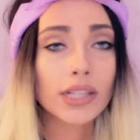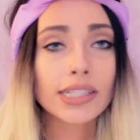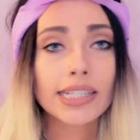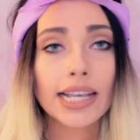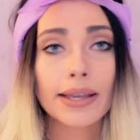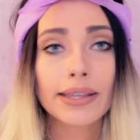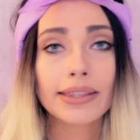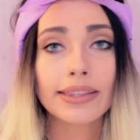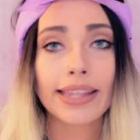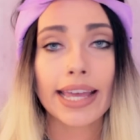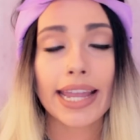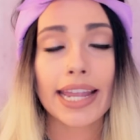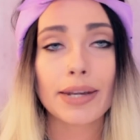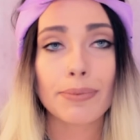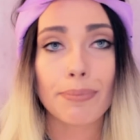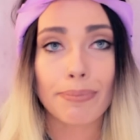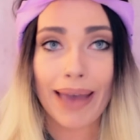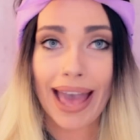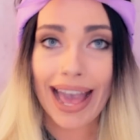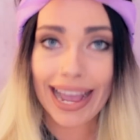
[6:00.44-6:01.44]
Once I
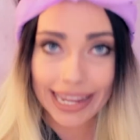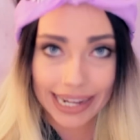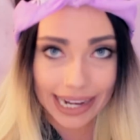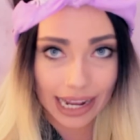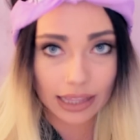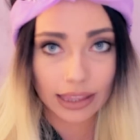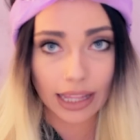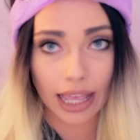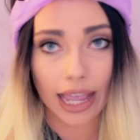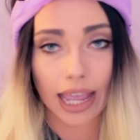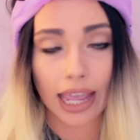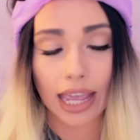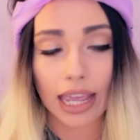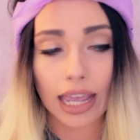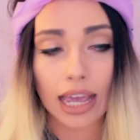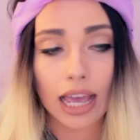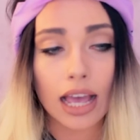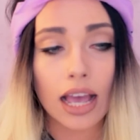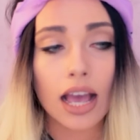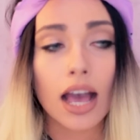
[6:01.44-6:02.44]
land back in
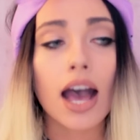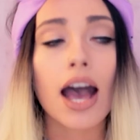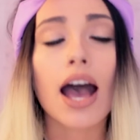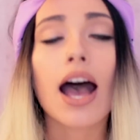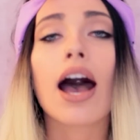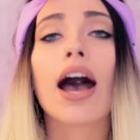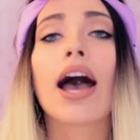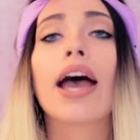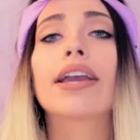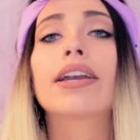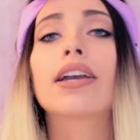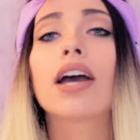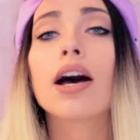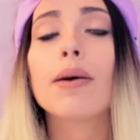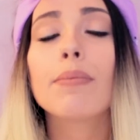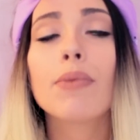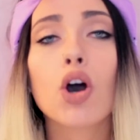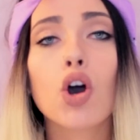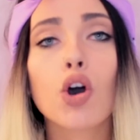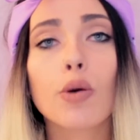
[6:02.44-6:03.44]
LA, I
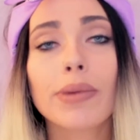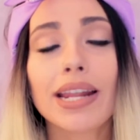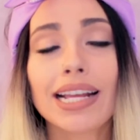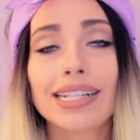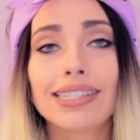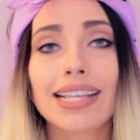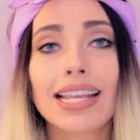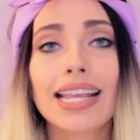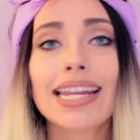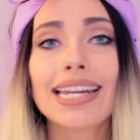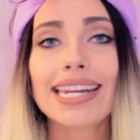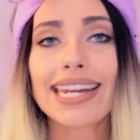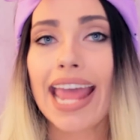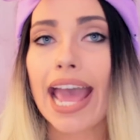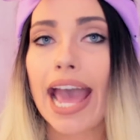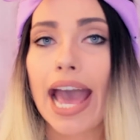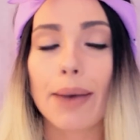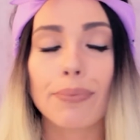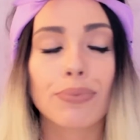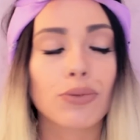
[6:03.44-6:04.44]
come home and I take a
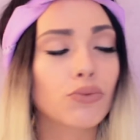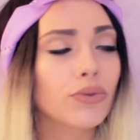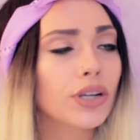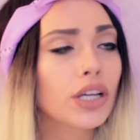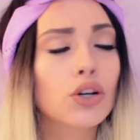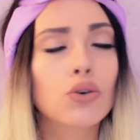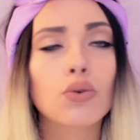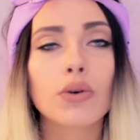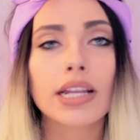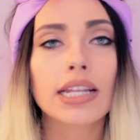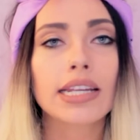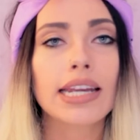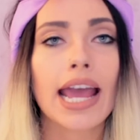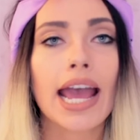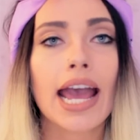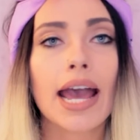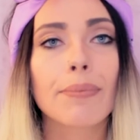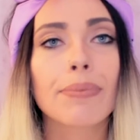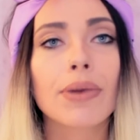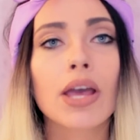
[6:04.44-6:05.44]
nap, real quick
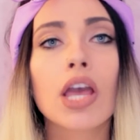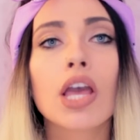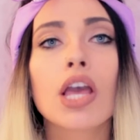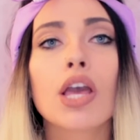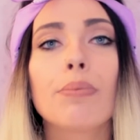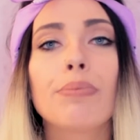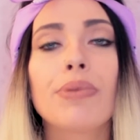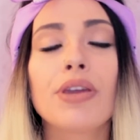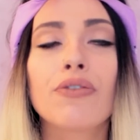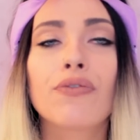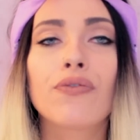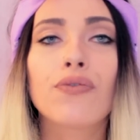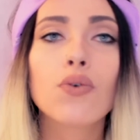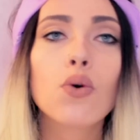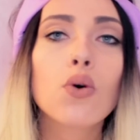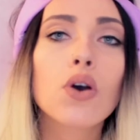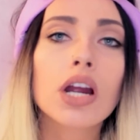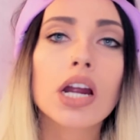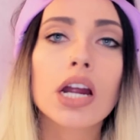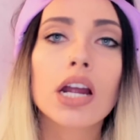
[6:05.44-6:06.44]
nap
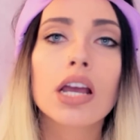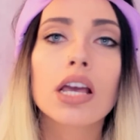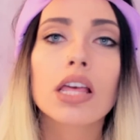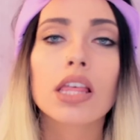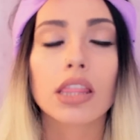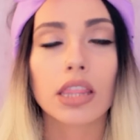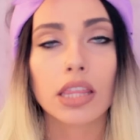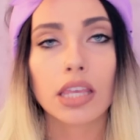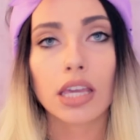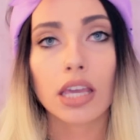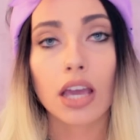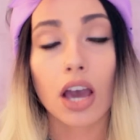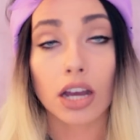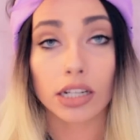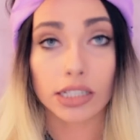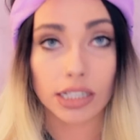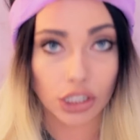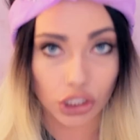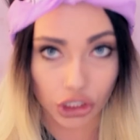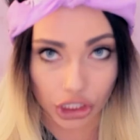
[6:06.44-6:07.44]
before the
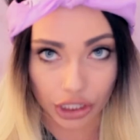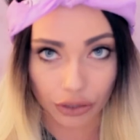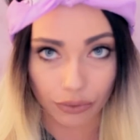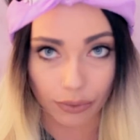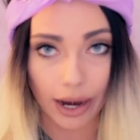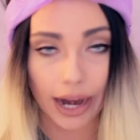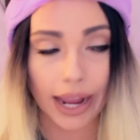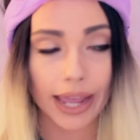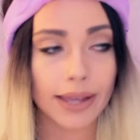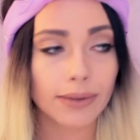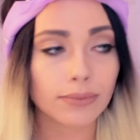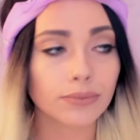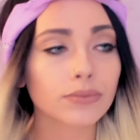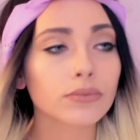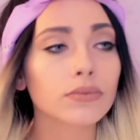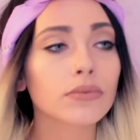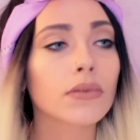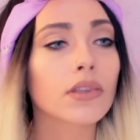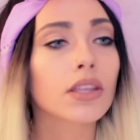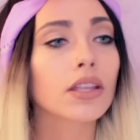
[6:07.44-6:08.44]
audition, right?
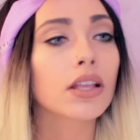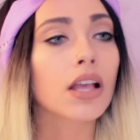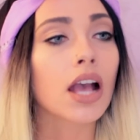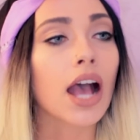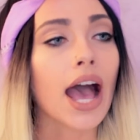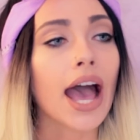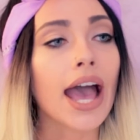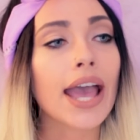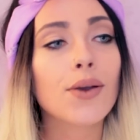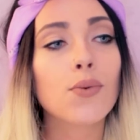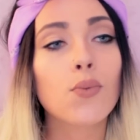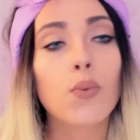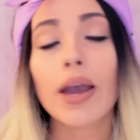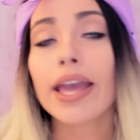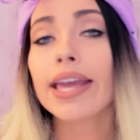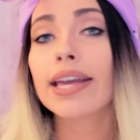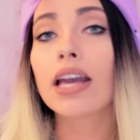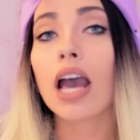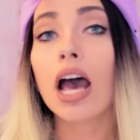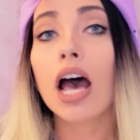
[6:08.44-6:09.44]
I
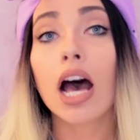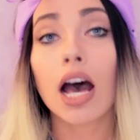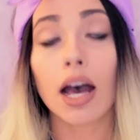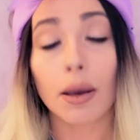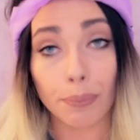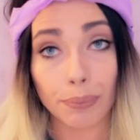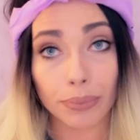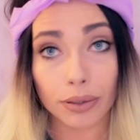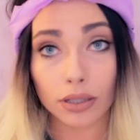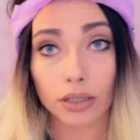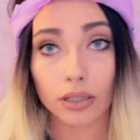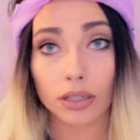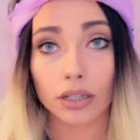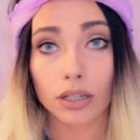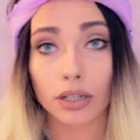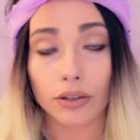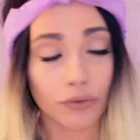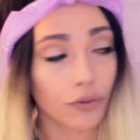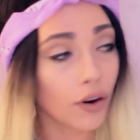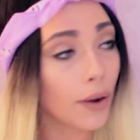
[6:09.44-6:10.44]
wake up
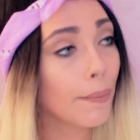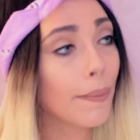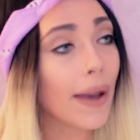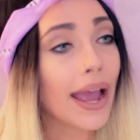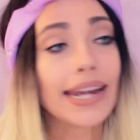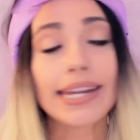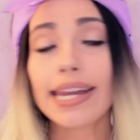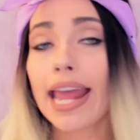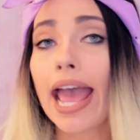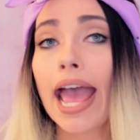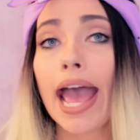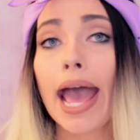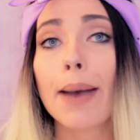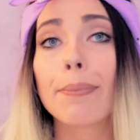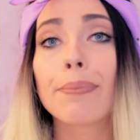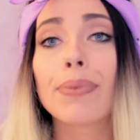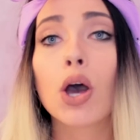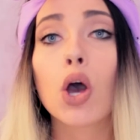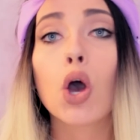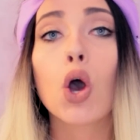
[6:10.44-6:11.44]
from my
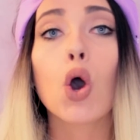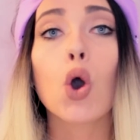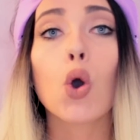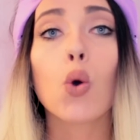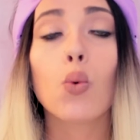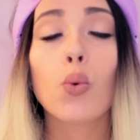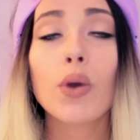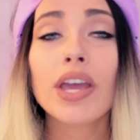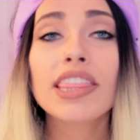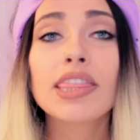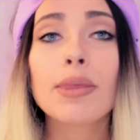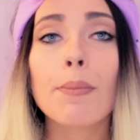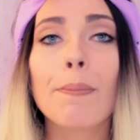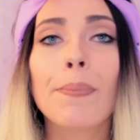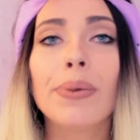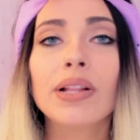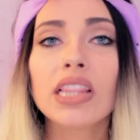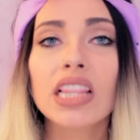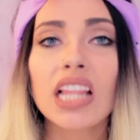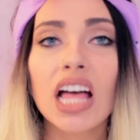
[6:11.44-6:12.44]
nap
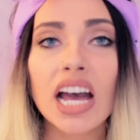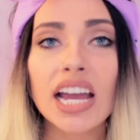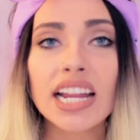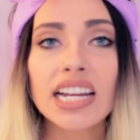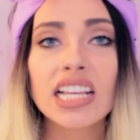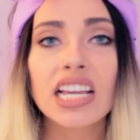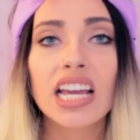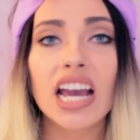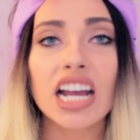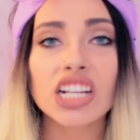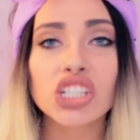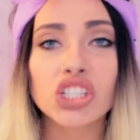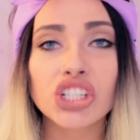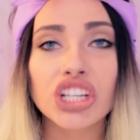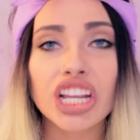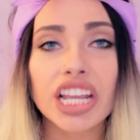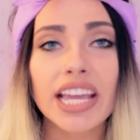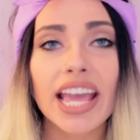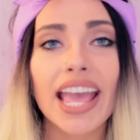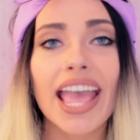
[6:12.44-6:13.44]
with blood
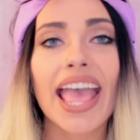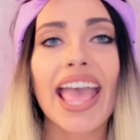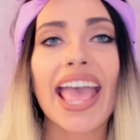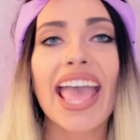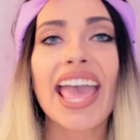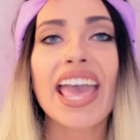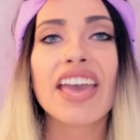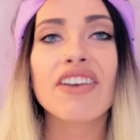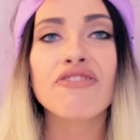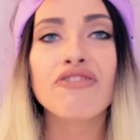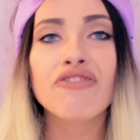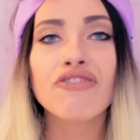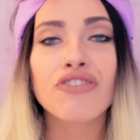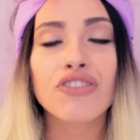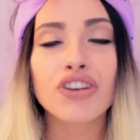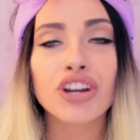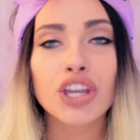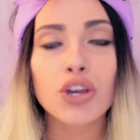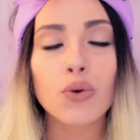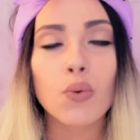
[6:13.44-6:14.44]
gushing
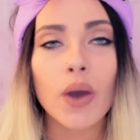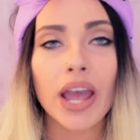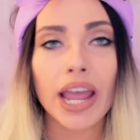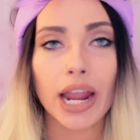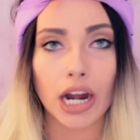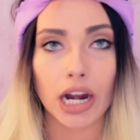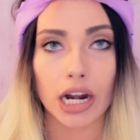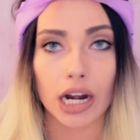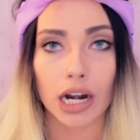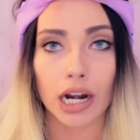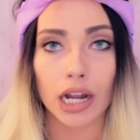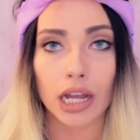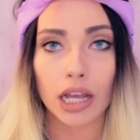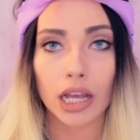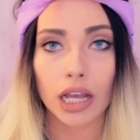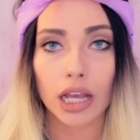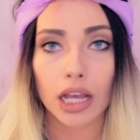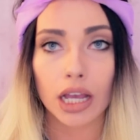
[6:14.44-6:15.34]
everywhere.